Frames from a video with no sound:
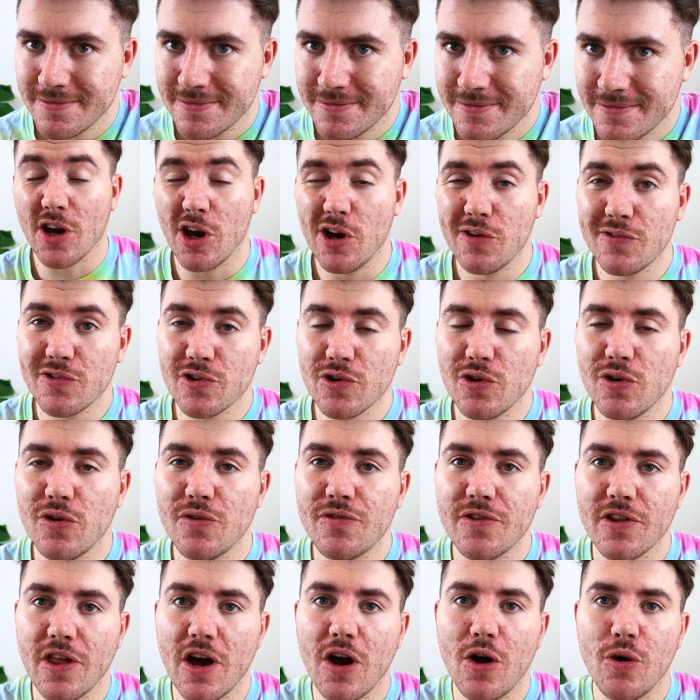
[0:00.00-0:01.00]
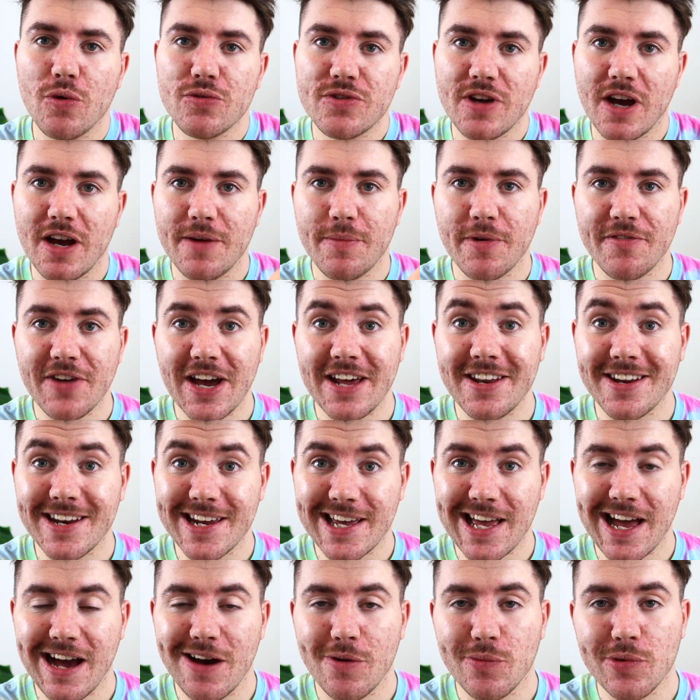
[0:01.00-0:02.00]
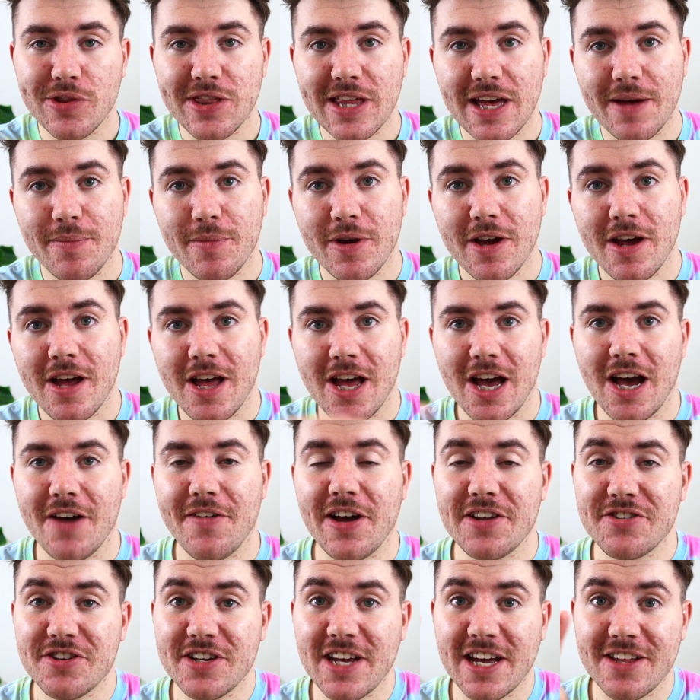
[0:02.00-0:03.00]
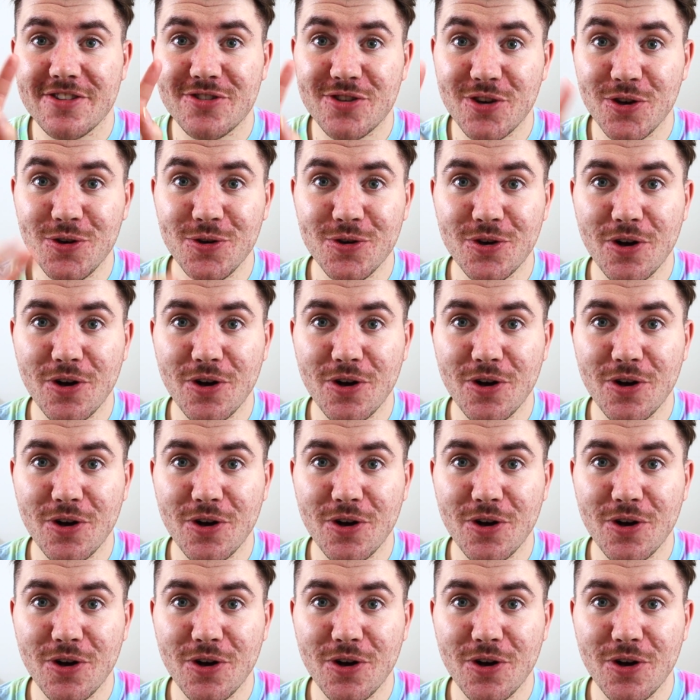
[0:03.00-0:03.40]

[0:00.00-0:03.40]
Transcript: So overall, for the whole time I've had an account with them, I've actually had 2